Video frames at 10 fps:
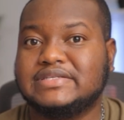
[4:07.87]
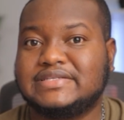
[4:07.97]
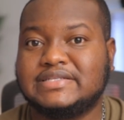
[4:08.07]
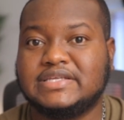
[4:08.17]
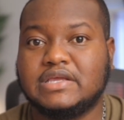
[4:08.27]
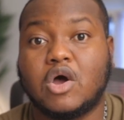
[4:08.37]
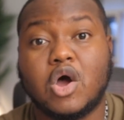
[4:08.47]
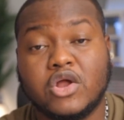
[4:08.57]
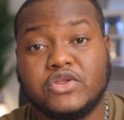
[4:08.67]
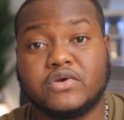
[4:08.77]
setting
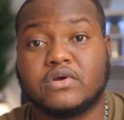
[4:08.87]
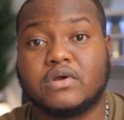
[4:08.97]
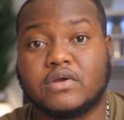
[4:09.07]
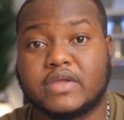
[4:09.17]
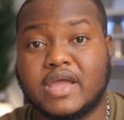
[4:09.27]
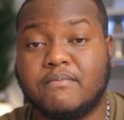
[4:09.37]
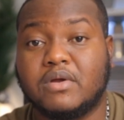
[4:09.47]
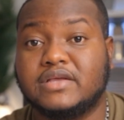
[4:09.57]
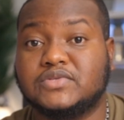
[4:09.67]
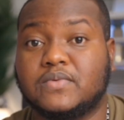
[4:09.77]
on your
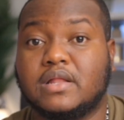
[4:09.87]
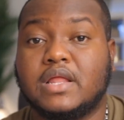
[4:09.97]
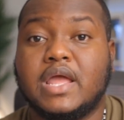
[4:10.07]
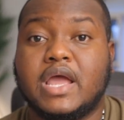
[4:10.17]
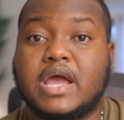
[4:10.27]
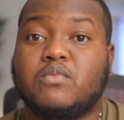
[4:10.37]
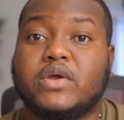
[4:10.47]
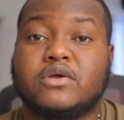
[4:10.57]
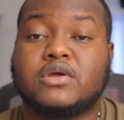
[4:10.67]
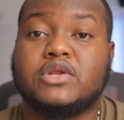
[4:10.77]
camera as well. And
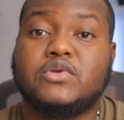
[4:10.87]
what you're going to